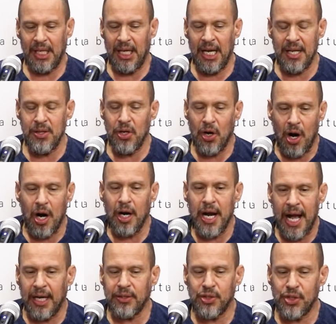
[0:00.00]
there are
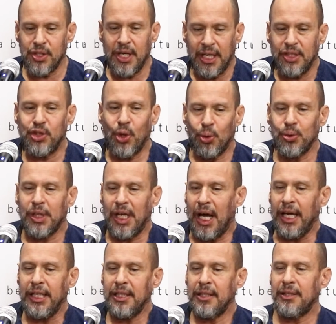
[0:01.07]
actors that I don't
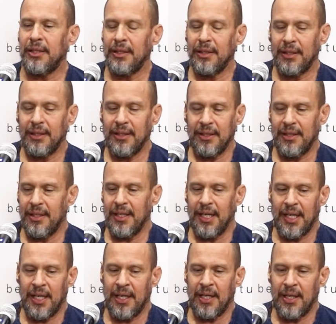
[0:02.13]
like,
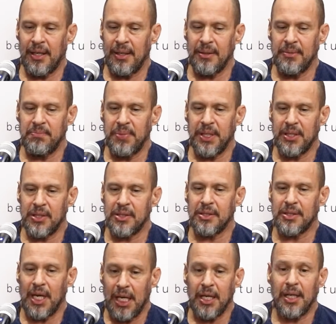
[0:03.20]

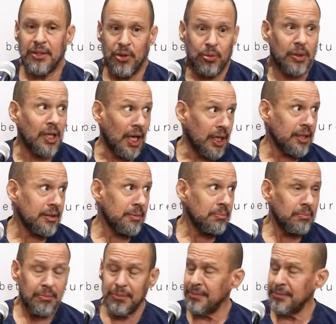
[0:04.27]
because A, I don't like them,